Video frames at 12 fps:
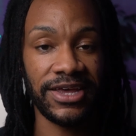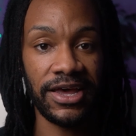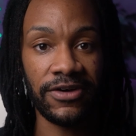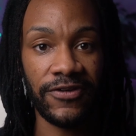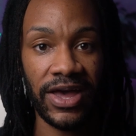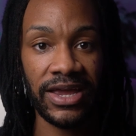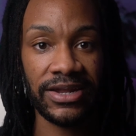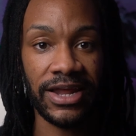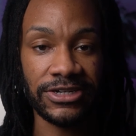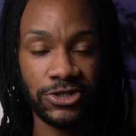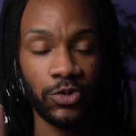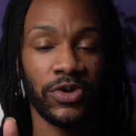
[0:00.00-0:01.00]
to f8,
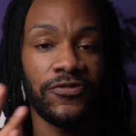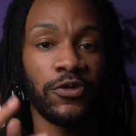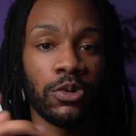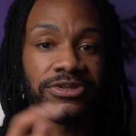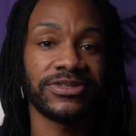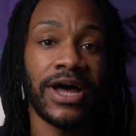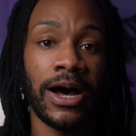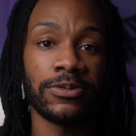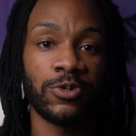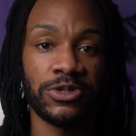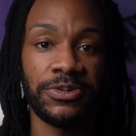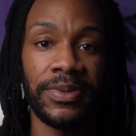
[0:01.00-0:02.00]
that's 3 full
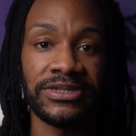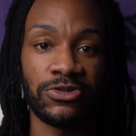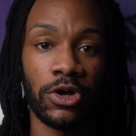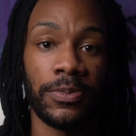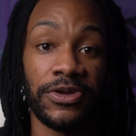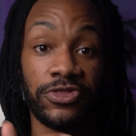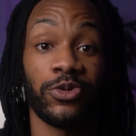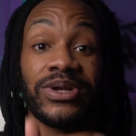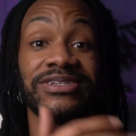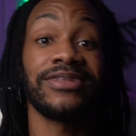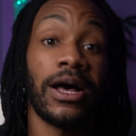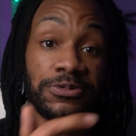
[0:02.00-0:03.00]
stops, which means it's going to be 3
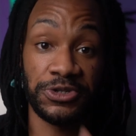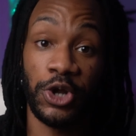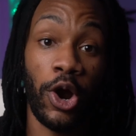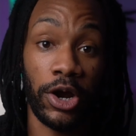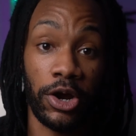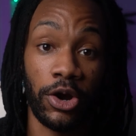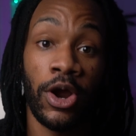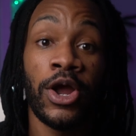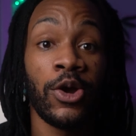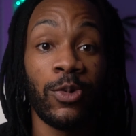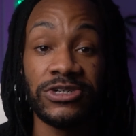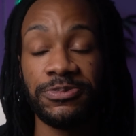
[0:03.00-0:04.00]
stops darker,
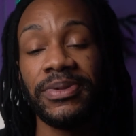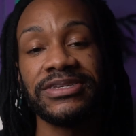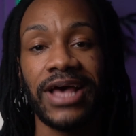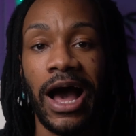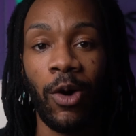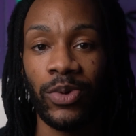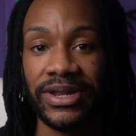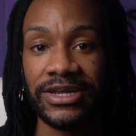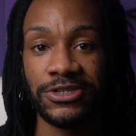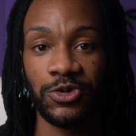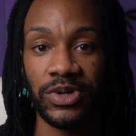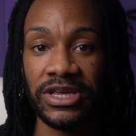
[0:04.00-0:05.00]
which means I would
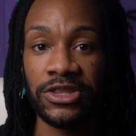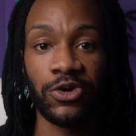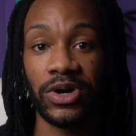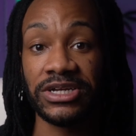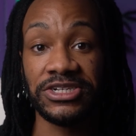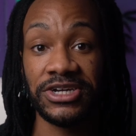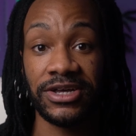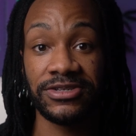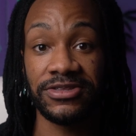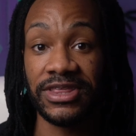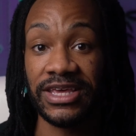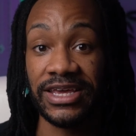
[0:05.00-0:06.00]
need to either
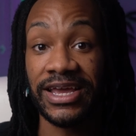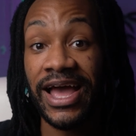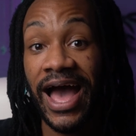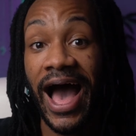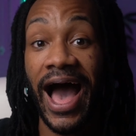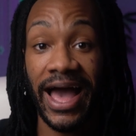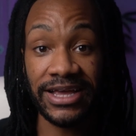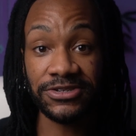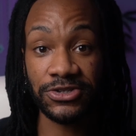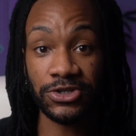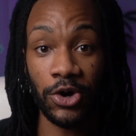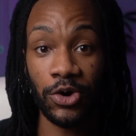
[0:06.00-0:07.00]
adjust the
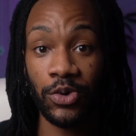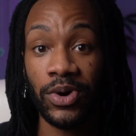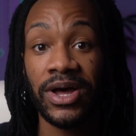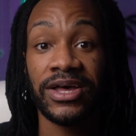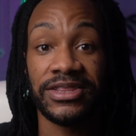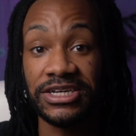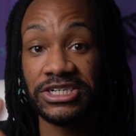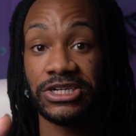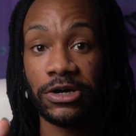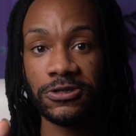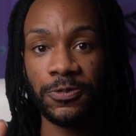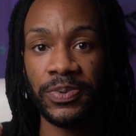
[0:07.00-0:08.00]
ISO, the
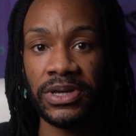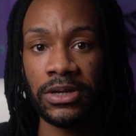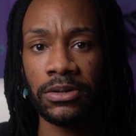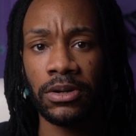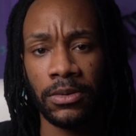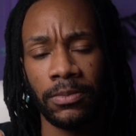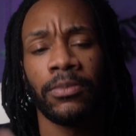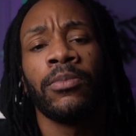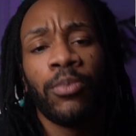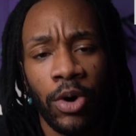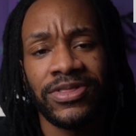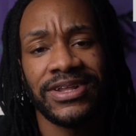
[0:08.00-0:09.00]
shutter speed,
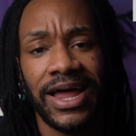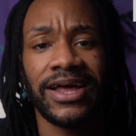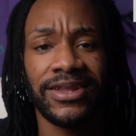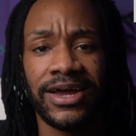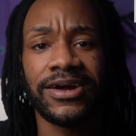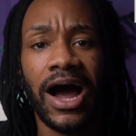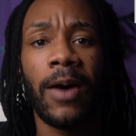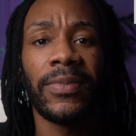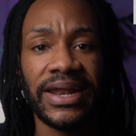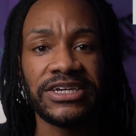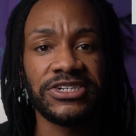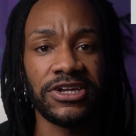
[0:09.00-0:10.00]
more than likely a
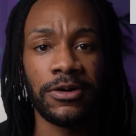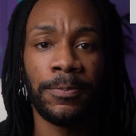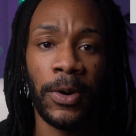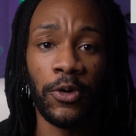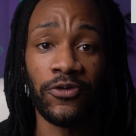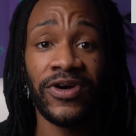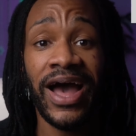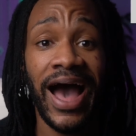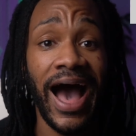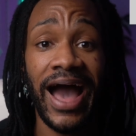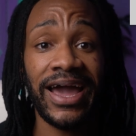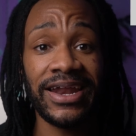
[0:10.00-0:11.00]
combination of both.
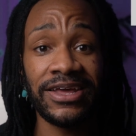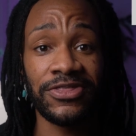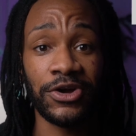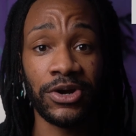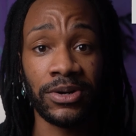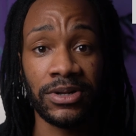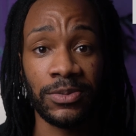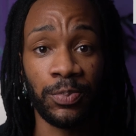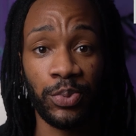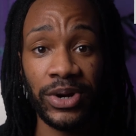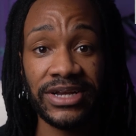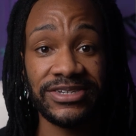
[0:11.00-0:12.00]
I could either
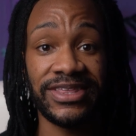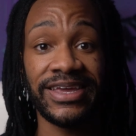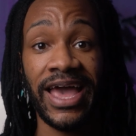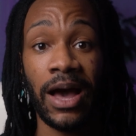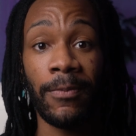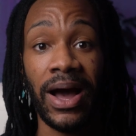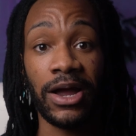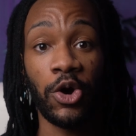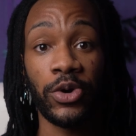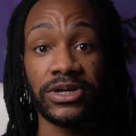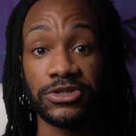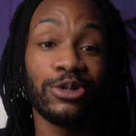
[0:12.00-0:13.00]
bridge the gap by
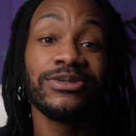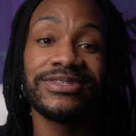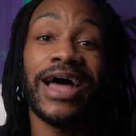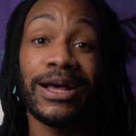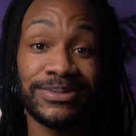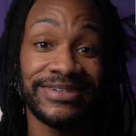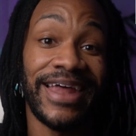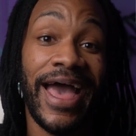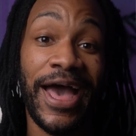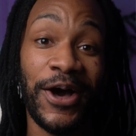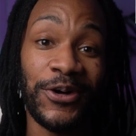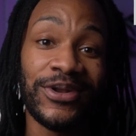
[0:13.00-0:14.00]
going 2 stops
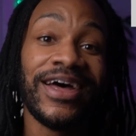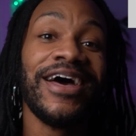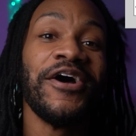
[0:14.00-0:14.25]
down